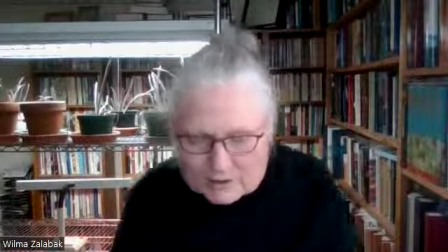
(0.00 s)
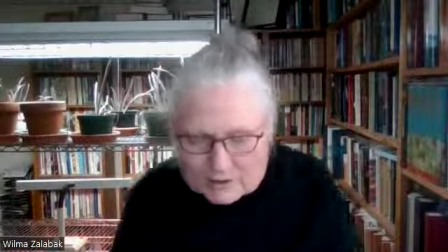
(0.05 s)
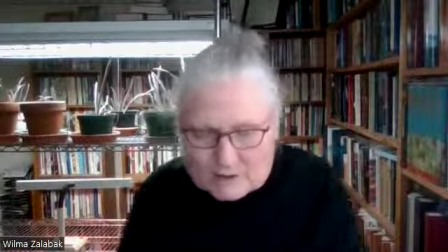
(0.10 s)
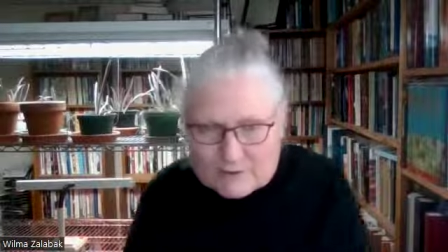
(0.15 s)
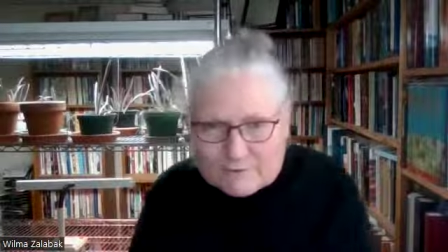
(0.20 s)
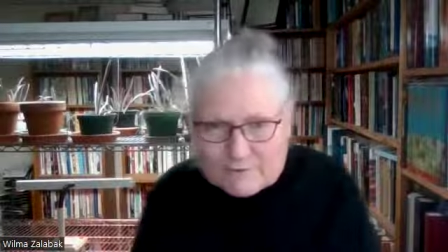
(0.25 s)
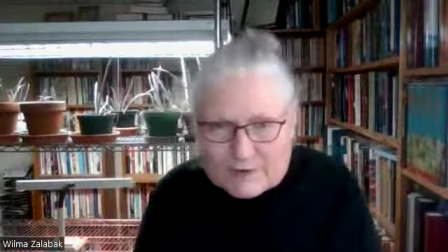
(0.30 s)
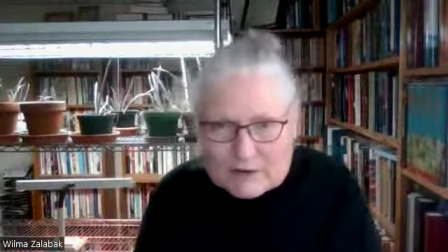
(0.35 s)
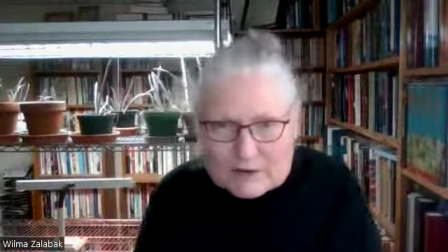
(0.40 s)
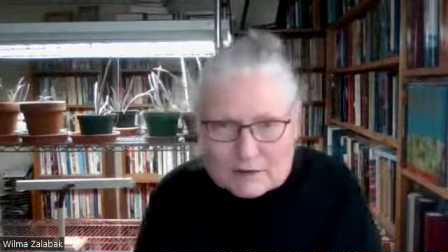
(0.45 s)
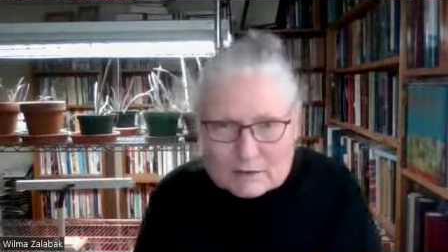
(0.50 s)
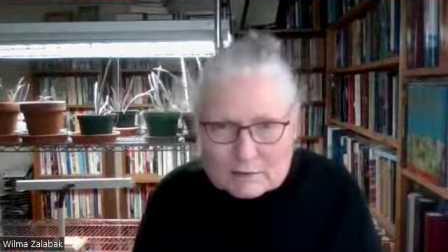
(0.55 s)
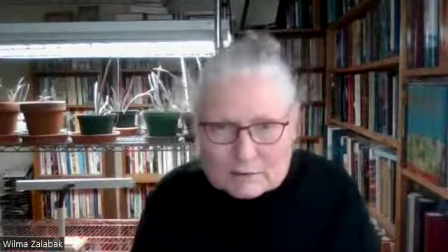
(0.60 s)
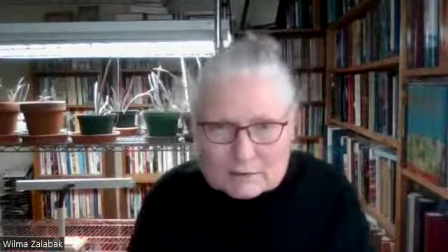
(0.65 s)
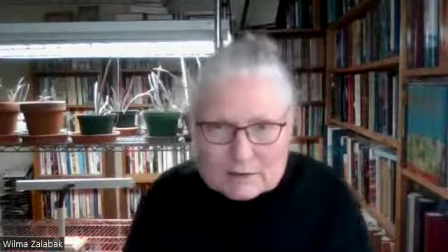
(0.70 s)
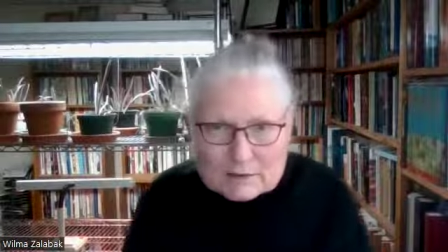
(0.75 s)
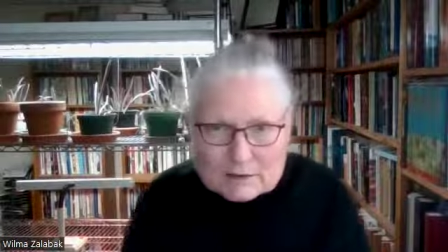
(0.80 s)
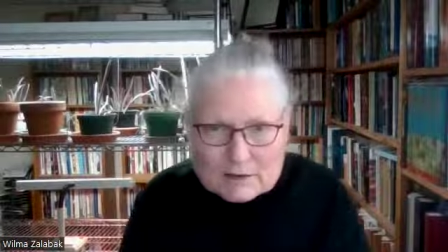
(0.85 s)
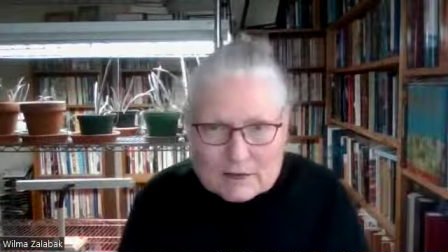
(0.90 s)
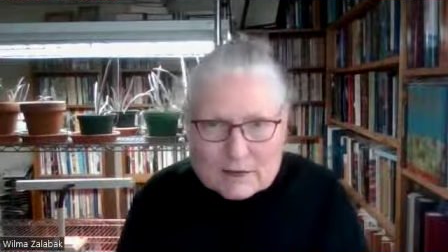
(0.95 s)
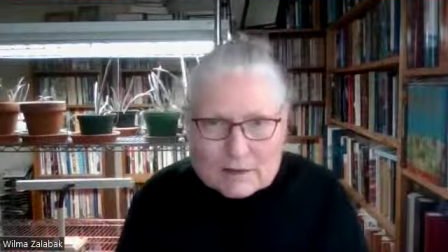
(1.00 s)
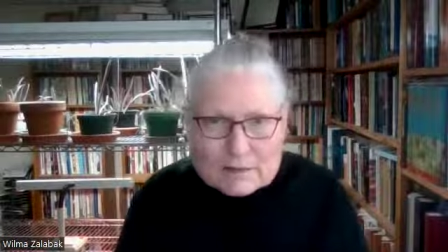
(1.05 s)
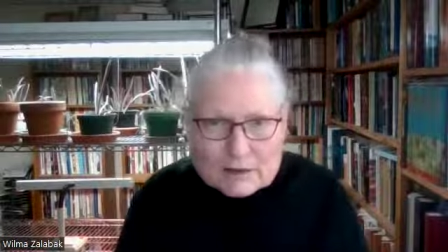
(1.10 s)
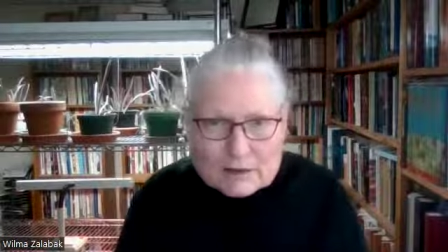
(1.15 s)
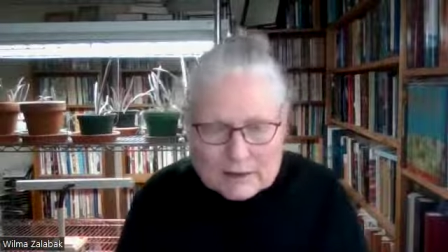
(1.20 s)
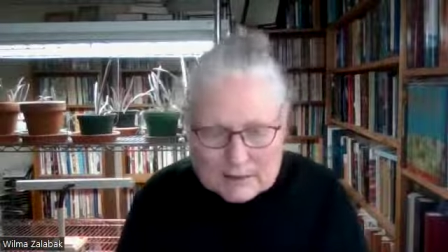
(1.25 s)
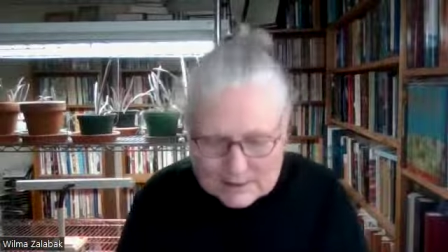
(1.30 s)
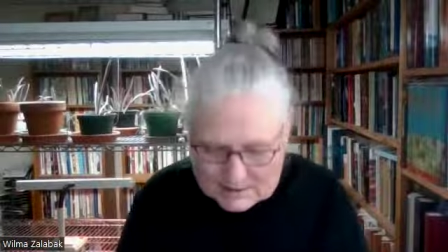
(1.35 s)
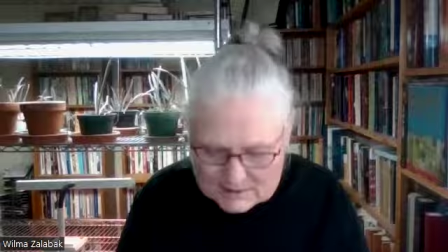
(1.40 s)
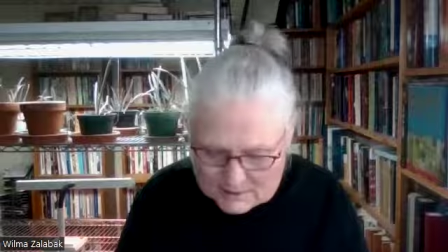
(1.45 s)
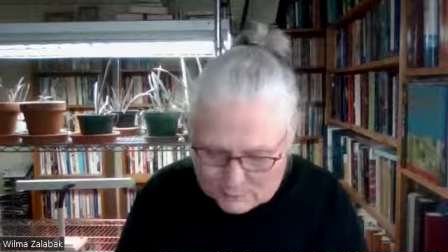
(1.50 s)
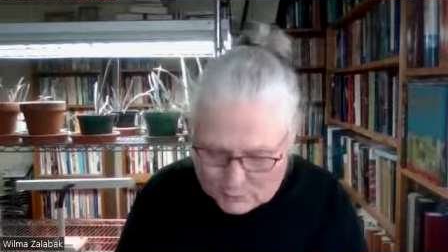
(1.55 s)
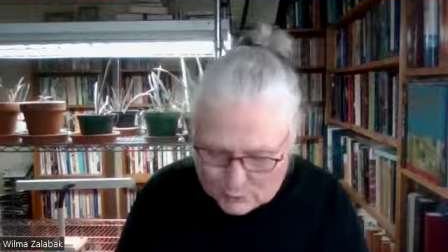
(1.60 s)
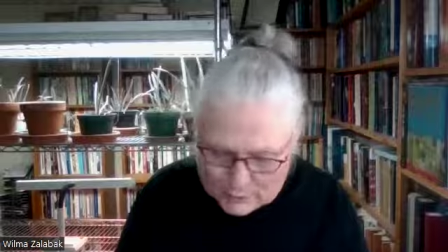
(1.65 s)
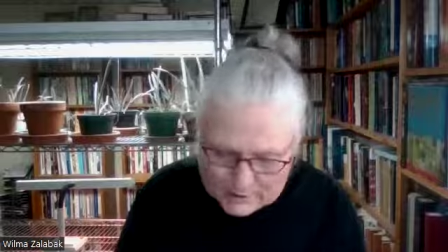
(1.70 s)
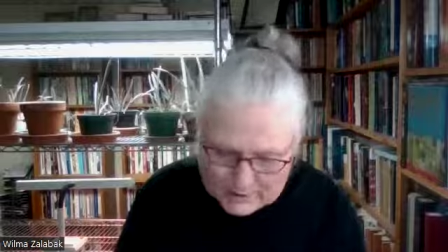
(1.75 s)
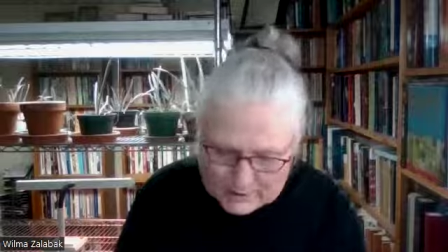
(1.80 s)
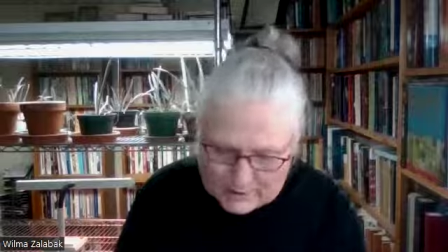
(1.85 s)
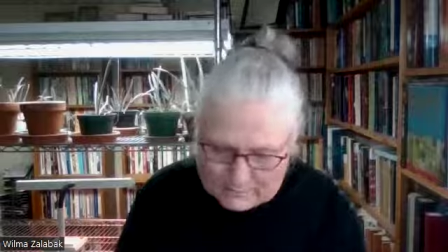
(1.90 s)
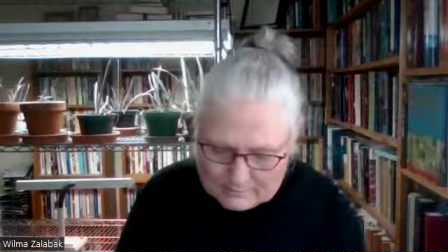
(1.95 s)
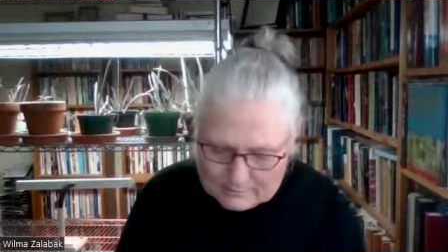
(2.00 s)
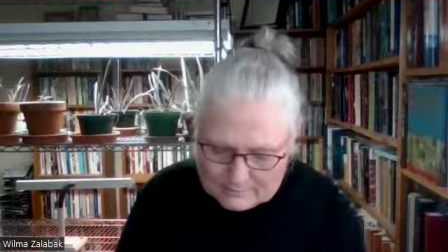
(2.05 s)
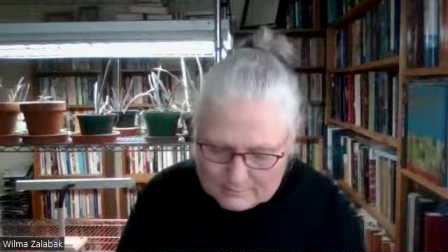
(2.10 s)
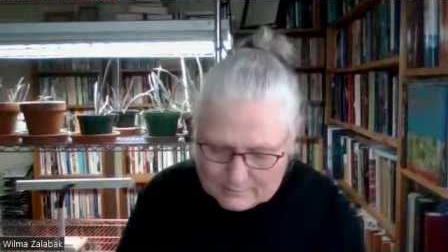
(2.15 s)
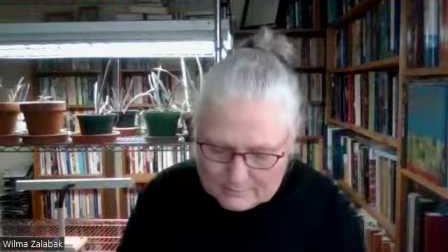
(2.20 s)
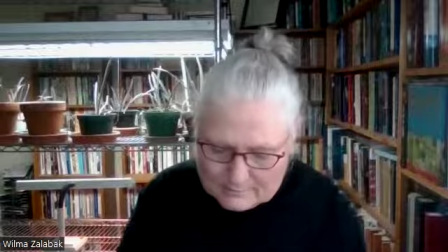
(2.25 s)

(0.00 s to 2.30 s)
to the field the next morning.